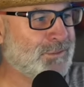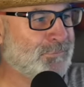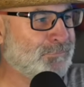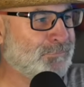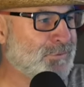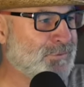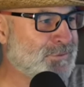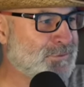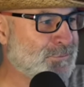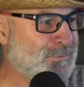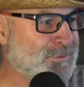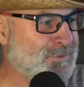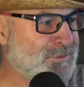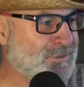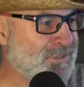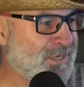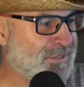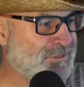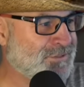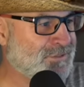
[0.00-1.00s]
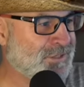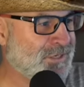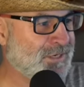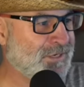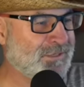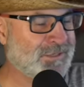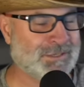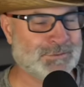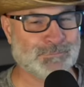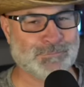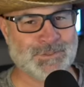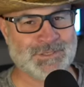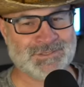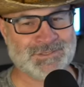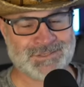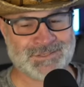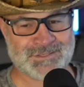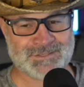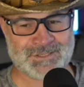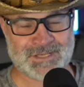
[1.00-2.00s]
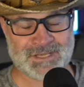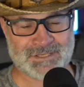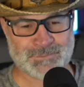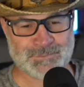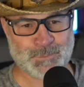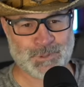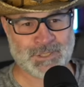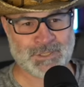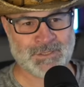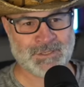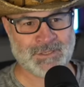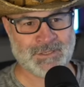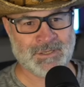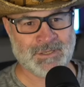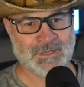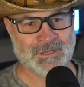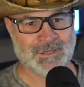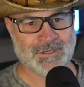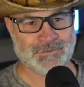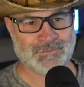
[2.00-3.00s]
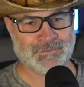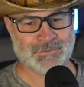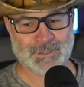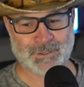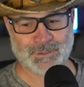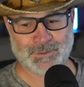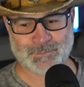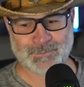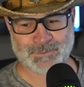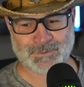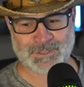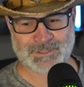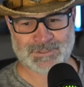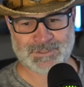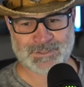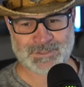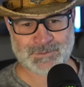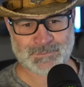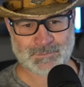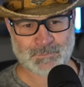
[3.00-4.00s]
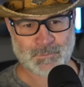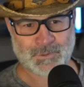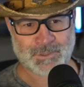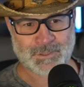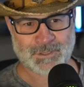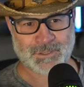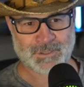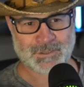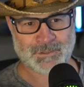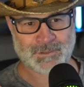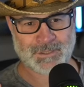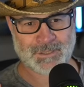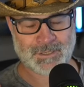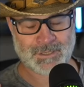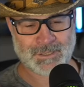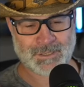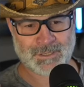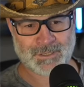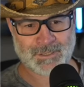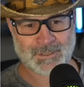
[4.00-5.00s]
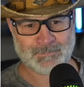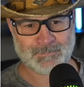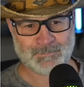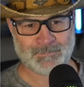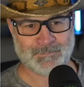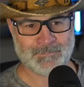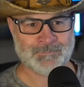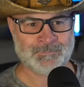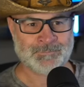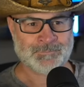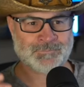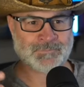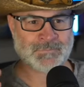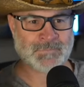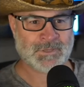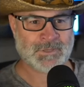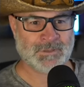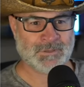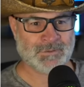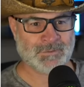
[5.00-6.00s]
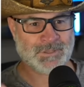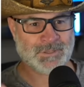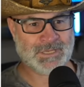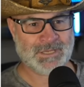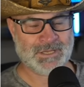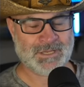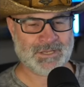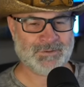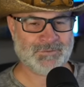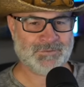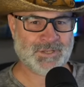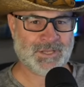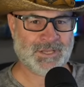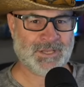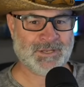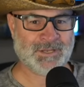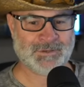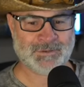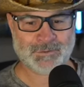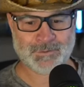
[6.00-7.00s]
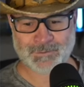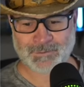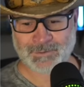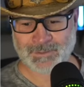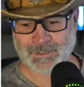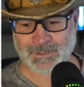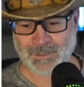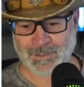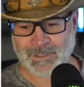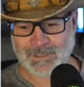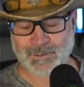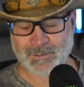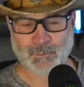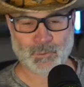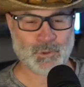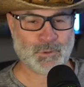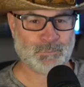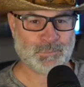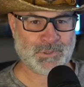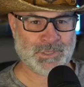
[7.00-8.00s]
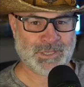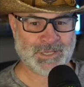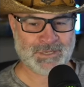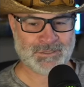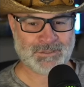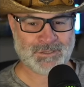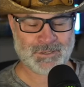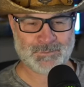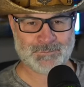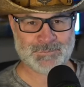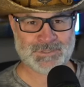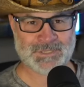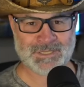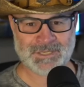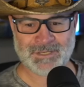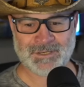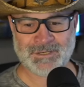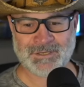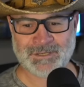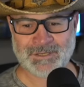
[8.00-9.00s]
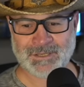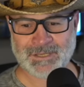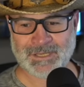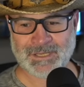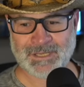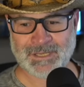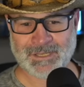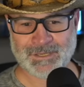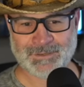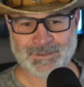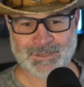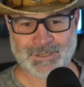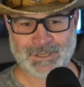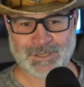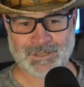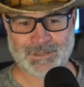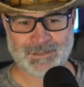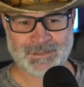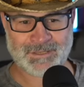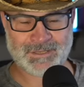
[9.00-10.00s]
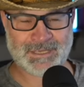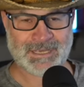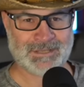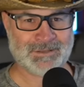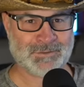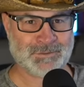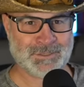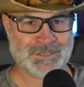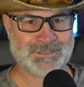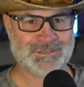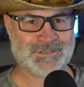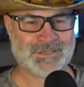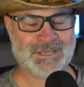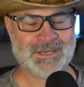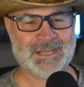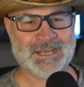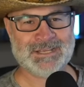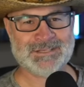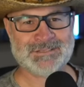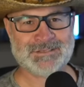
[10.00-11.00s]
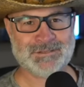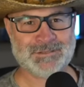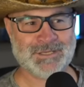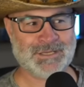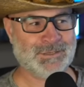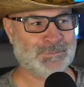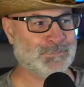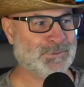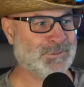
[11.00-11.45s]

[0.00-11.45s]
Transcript: for suicide check and risk assessment. So this is where um, the intent uh, or plan comes in, and uh, things get escalated with